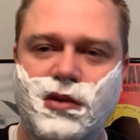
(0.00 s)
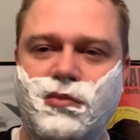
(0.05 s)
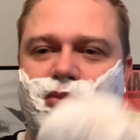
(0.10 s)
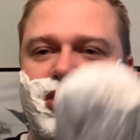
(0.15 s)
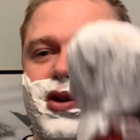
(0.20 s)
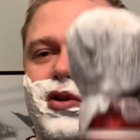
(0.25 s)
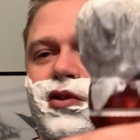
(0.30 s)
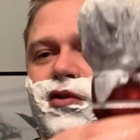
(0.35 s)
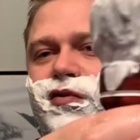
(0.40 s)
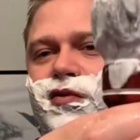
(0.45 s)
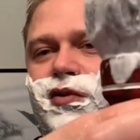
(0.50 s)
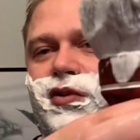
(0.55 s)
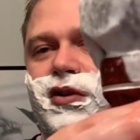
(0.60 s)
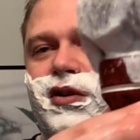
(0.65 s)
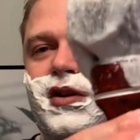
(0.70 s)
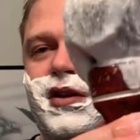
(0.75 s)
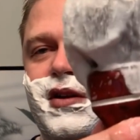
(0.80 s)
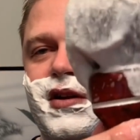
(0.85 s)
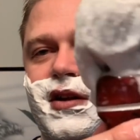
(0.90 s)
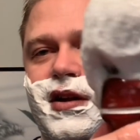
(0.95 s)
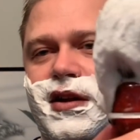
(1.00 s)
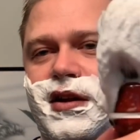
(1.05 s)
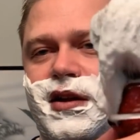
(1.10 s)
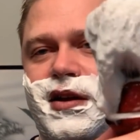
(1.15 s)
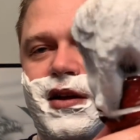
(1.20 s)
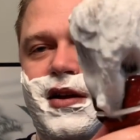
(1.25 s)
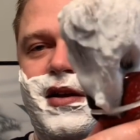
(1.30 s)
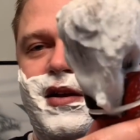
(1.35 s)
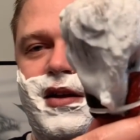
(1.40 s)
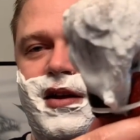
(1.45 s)
Beautiful.
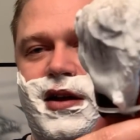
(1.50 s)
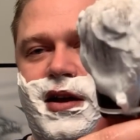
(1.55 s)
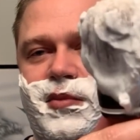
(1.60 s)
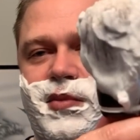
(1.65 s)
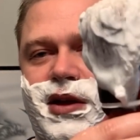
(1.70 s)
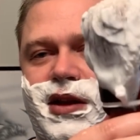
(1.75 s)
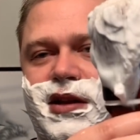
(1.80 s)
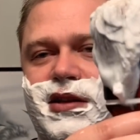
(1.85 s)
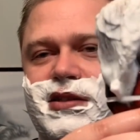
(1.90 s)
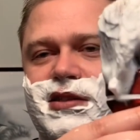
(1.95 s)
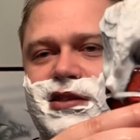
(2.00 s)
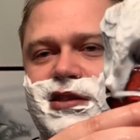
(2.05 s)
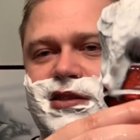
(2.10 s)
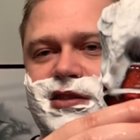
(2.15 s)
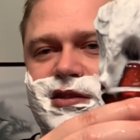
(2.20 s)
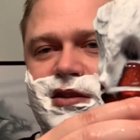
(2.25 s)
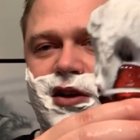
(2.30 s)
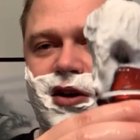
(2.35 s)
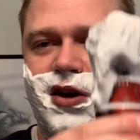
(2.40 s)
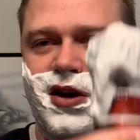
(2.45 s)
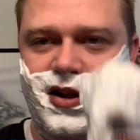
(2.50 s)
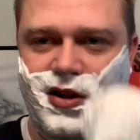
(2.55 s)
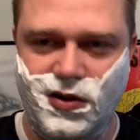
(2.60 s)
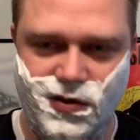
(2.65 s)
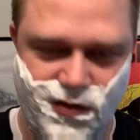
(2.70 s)
I mean, it's just all